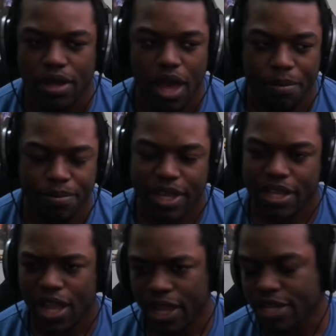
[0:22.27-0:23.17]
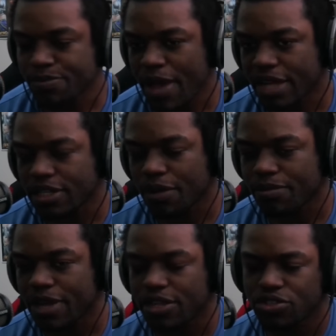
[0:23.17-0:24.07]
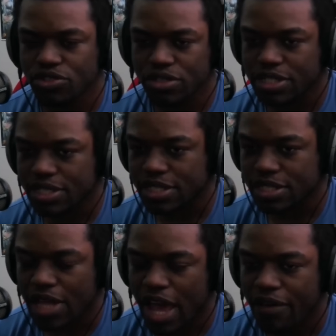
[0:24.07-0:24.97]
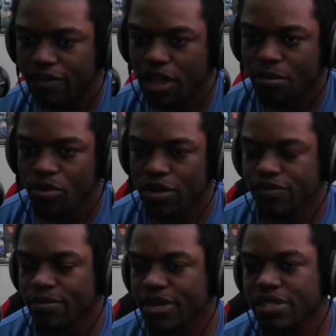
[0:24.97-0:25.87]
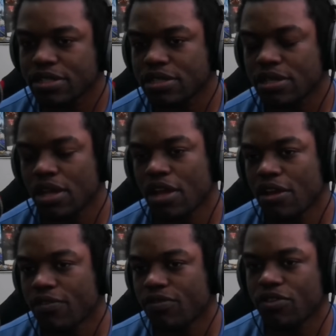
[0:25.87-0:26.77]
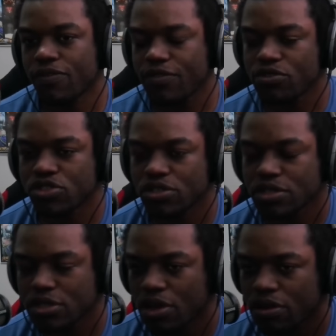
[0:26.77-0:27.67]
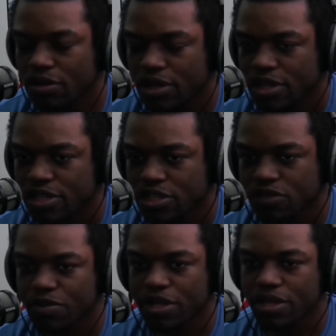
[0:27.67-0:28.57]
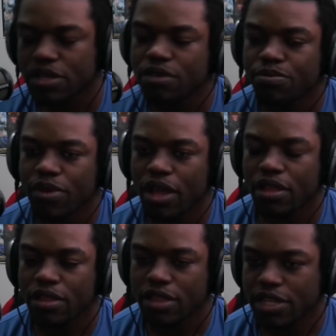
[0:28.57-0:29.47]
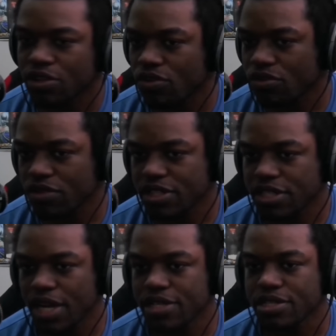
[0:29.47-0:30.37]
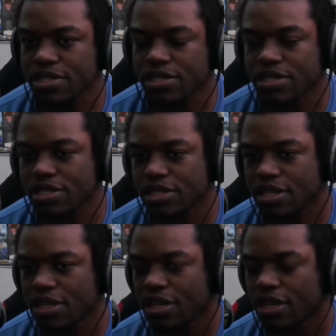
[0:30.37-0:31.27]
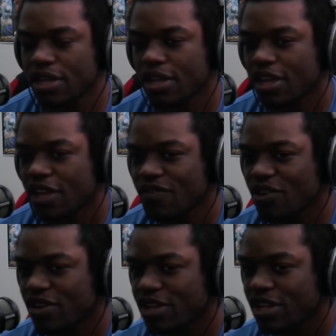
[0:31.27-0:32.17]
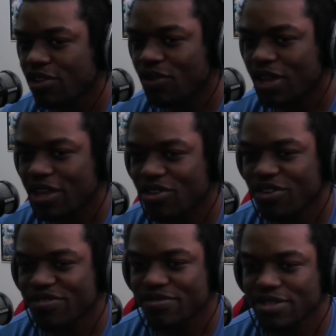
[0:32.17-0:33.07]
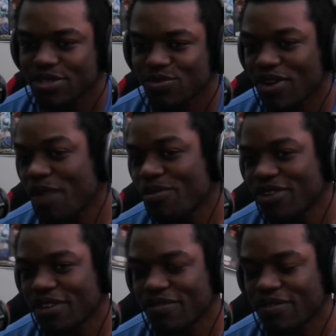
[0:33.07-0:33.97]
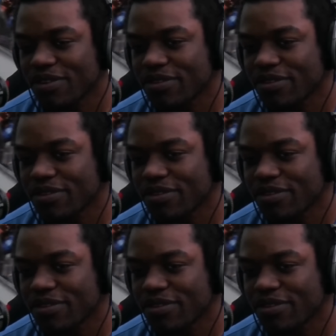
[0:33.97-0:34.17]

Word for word: update, I guess patch update. Usually these have a lot more information for the future, so should be good, but let's go through the changes and see if there are any Loki nerfs, which is what I'm looking for.